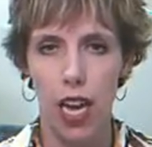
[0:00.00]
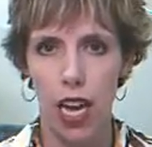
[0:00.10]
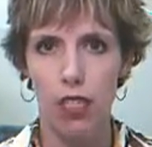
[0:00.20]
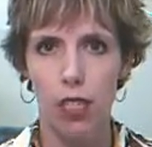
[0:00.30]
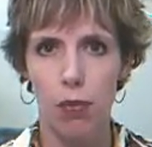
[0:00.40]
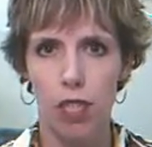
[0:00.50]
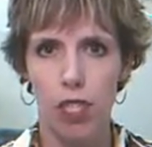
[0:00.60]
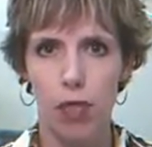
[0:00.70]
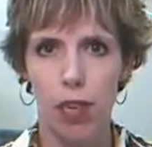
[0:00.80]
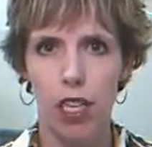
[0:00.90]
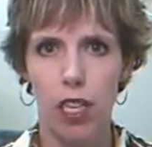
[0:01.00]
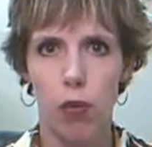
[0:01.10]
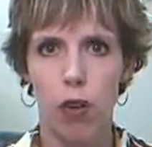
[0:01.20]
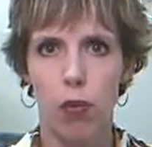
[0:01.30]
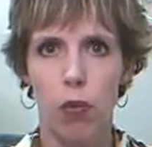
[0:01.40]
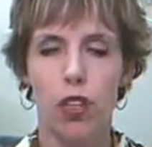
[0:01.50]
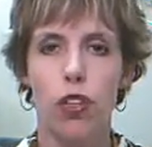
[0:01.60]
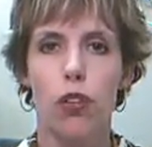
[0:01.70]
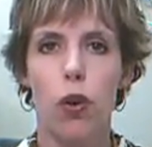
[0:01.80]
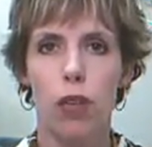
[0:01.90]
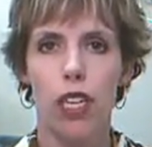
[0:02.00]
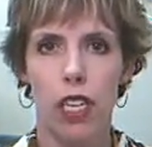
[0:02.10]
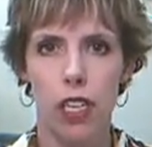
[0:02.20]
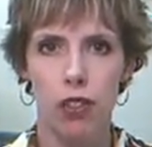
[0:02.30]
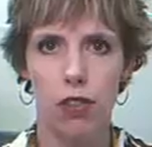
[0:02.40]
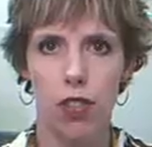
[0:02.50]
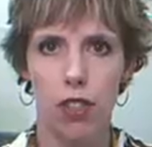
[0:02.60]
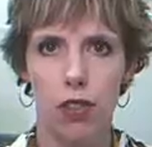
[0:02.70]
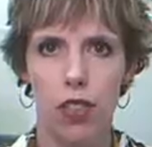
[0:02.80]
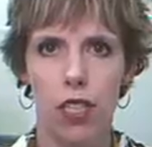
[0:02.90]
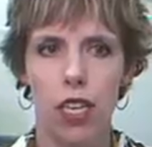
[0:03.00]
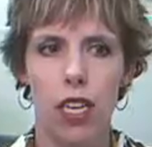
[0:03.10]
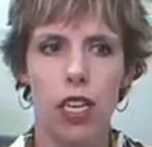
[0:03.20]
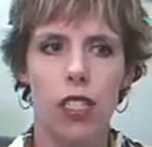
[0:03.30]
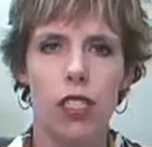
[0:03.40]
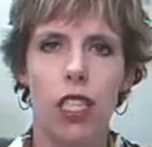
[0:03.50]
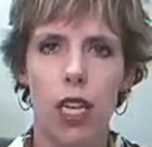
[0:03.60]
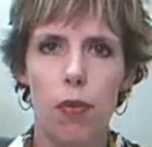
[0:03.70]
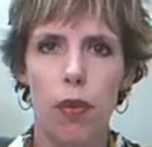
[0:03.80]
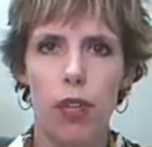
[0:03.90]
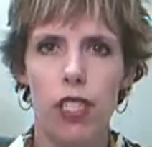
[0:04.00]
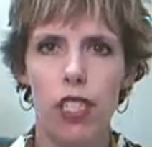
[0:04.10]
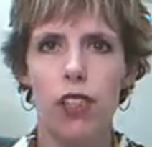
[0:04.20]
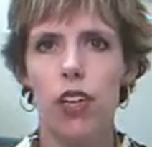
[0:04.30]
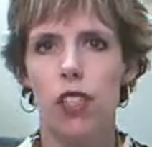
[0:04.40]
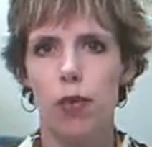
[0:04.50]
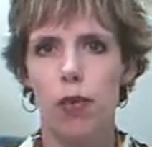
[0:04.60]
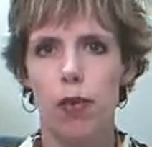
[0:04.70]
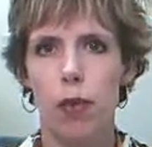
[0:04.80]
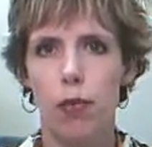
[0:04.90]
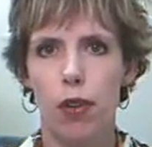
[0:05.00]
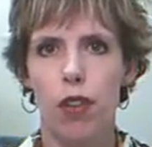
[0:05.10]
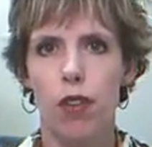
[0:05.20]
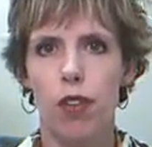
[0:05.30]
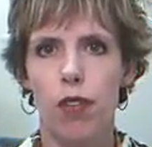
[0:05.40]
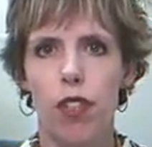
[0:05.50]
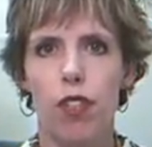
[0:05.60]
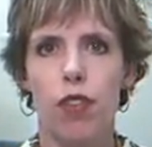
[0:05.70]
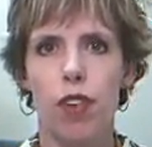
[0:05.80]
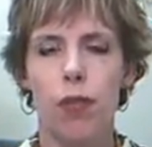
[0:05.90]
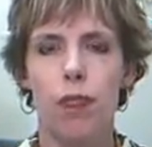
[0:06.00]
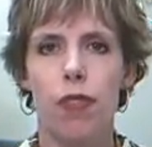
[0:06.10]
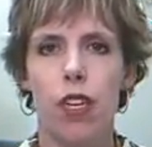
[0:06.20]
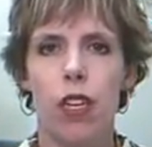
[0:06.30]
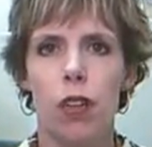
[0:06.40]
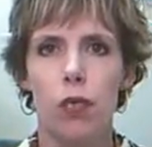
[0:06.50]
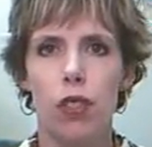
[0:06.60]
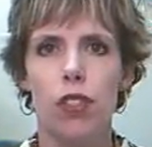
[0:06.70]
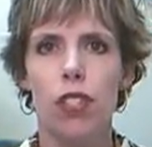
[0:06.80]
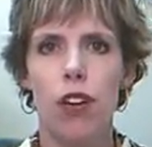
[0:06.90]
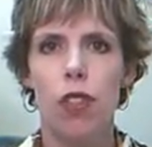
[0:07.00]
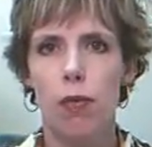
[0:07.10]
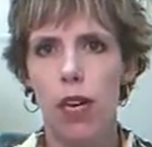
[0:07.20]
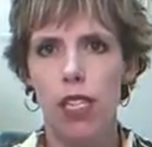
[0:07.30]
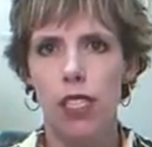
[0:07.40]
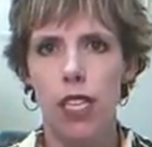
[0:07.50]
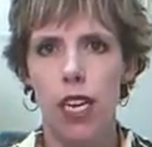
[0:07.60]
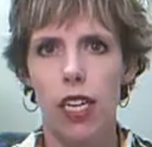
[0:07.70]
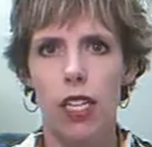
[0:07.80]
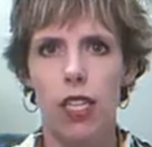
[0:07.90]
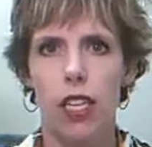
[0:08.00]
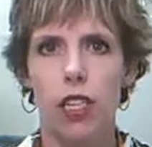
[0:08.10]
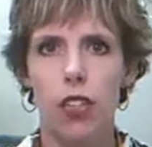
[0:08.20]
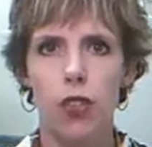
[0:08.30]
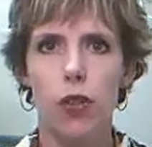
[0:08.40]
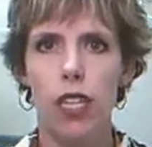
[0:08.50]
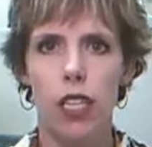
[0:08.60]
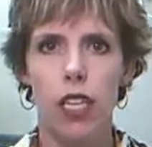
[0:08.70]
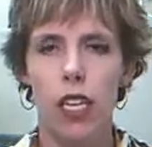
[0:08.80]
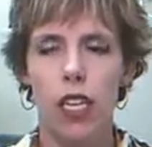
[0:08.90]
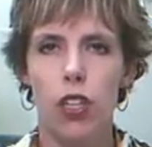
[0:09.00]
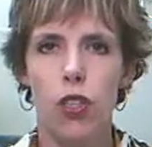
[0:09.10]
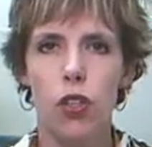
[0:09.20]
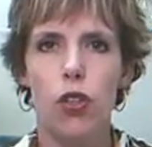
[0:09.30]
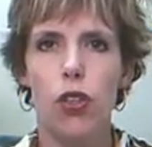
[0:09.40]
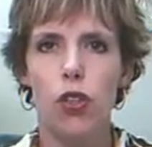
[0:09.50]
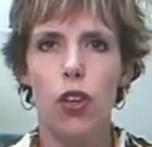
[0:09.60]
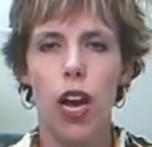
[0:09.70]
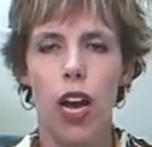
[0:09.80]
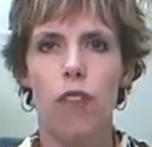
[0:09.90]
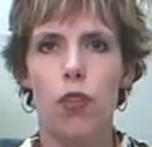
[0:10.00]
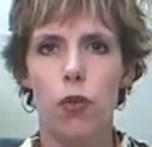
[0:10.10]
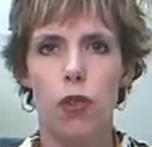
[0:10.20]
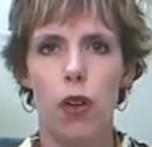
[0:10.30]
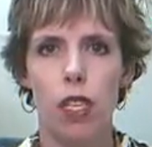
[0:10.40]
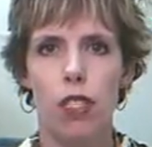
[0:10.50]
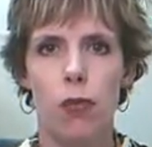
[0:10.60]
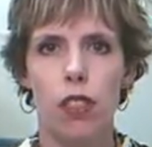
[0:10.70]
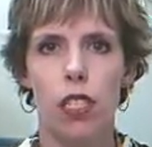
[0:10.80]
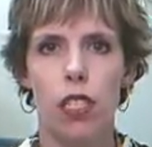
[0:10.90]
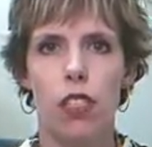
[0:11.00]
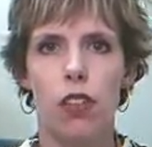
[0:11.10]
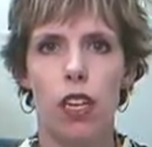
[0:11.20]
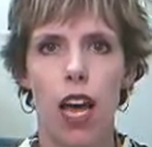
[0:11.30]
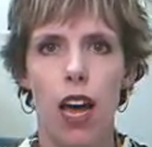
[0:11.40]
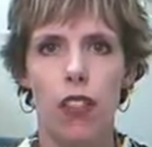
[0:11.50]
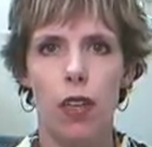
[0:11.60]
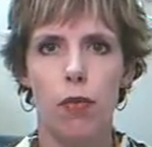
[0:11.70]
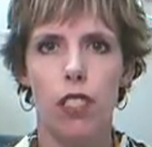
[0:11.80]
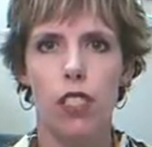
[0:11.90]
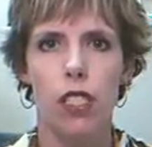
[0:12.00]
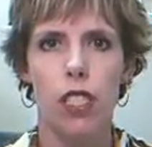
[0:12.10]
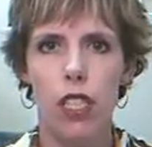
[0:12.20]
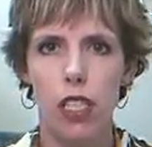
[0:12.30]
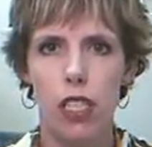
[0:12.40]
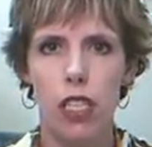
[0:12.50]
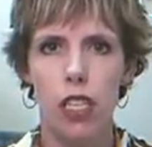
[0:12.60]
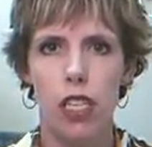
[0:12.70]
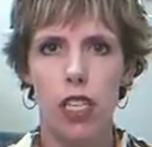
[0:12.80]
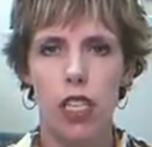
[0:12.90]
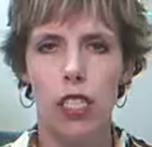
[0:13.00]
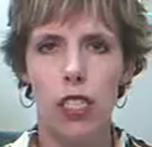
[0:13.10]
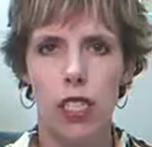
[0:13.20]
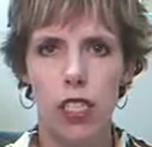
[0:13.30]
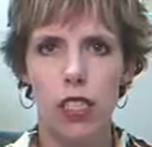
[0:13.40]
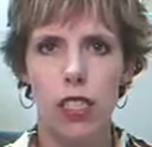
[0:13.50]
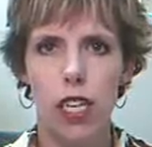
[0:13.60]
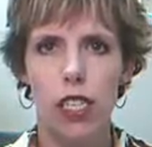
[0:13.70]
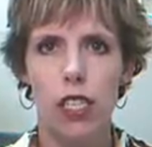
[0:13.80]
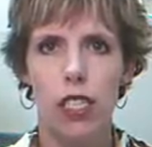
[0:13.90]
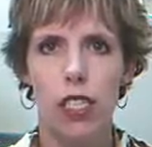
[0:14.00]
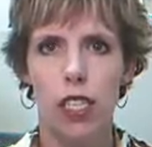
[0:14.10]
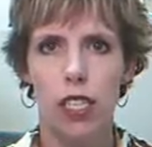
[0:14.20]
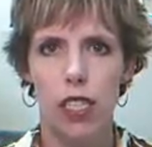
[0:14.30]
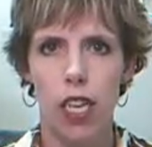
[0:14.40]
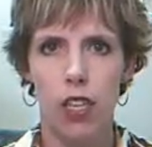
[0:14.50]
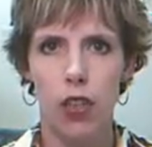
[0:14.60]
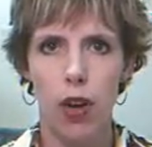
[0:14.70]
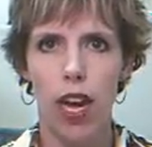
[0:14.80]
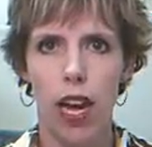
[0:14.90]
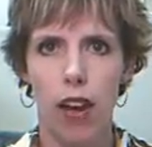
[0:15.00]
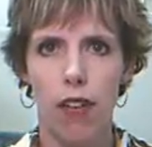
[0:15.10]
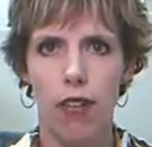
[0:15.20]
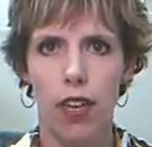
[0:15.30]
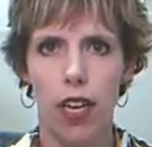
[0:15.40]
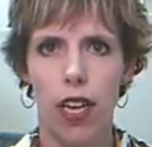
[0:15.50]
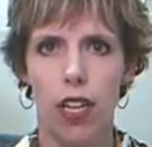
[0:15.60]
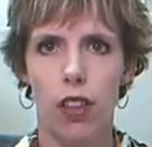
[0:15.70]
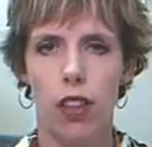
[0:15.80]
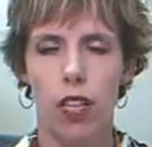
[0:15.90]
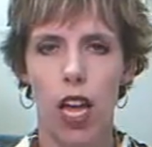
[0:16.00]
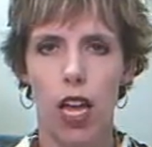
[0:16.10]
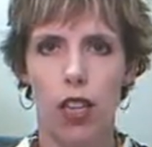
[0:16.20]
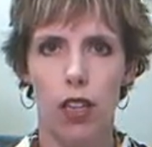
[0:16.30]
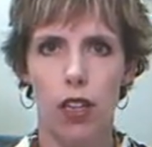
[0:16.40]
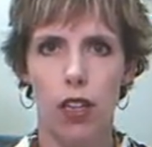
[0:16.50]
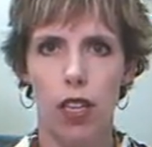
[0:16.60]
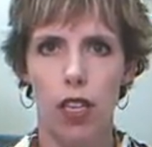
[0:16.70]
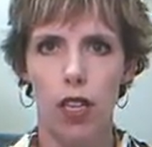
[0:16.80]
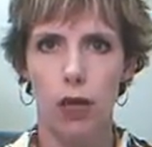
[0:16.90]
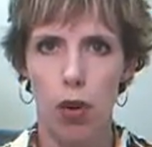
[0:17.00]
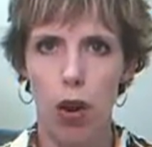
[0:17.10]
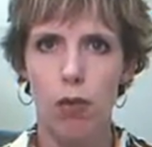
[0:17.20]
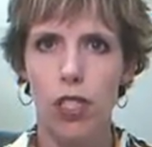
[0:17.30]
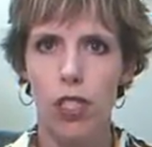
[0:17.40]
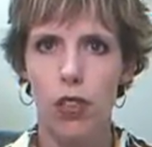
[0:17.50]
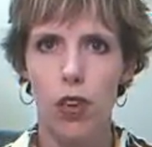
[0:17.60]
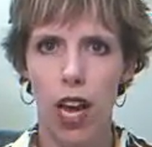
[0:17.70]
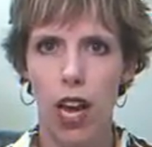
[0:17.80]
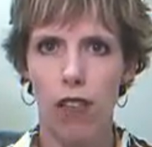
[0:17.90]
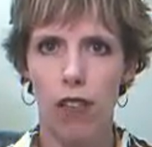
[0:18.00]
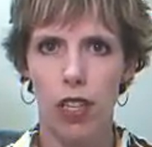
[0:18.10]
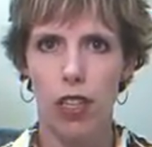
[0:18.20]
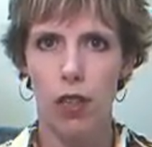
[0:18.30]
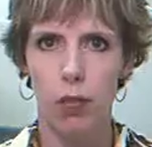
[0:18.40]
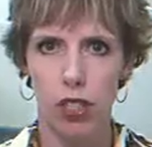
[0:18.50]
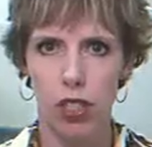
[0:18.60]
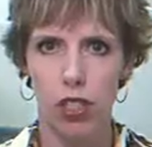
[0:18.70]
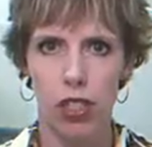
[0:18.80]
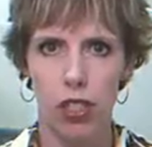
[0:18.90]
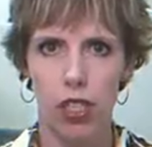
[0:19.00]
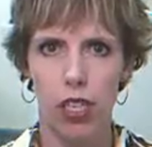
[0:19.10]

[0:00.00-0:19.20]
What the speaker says: actually participating in one where you are being interviewed. So the key points here are to remember, first of all, put yourself in the mindset that you have the responsibility to allow them to see the skill sets that you have and the promise that you have in their position.